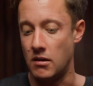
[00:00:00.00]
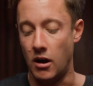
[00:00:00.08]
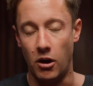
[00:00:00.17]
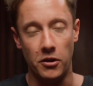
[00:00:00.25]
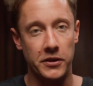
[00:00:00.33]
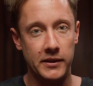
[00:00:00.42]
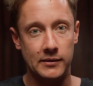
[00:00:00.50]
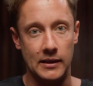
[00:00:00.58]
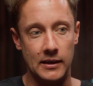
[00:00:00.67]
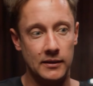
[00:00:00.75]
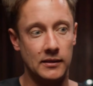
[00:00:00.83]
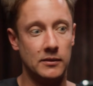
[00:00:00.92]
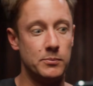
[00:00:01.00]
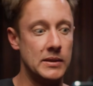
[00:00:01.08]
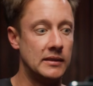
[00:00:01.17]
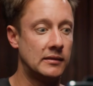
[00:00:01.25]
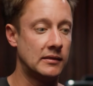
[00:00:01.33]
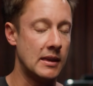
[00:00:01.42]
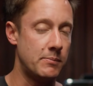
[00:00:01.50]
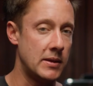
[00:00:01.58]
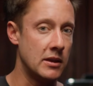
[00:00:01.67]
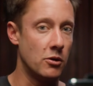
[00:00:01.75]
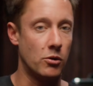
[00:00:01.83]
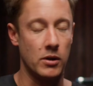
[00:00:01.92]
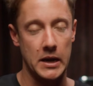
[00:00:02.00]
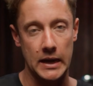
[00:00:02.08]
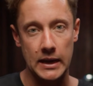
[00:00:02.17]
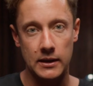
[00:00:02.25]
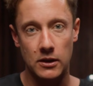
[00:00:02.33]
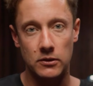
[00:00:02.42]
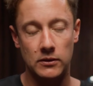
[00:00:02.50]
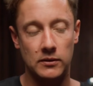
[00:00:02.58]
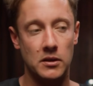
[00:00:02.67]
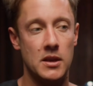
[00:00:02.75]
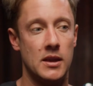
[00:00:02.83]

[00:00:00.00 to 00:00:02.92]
all this is me skipping or hitting notes.